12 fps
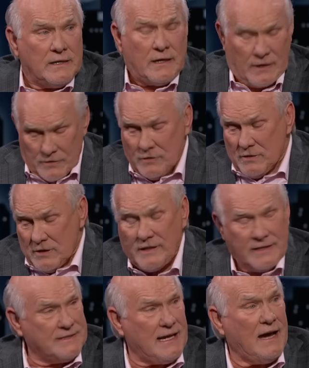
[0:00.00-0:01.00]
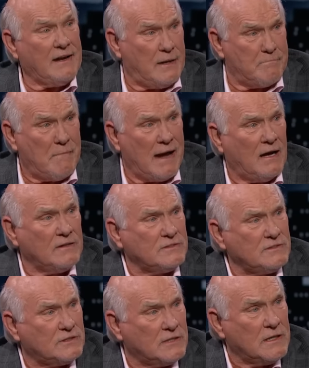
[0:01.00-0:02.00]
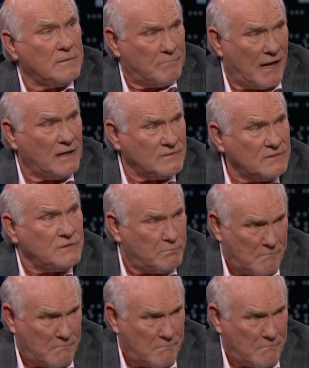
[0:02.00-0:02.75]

and you're looking it down at mountains, like uh, a... mountains,